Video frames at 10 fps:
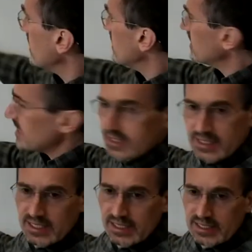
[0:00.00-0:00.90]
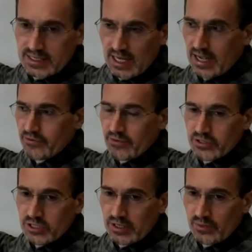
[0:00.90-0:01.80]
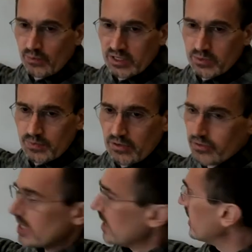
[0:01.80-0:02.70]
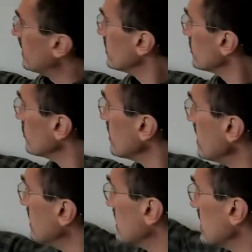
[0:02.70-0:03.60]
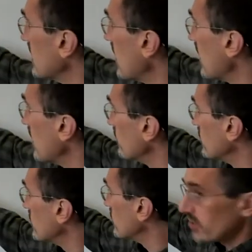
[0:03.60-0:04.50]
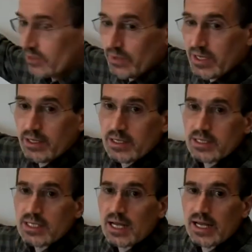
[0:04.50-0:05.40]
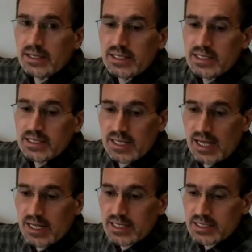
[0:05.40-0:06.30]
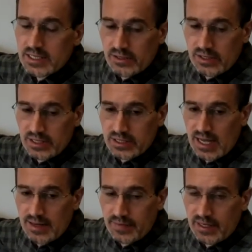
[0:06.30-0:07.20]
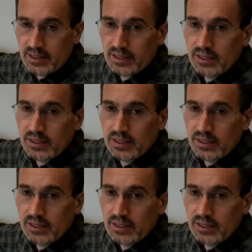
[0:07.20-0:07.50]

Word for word: is cis to this hydrogen and which proton is trans to the hydrogen. So we could assign these diastereotopic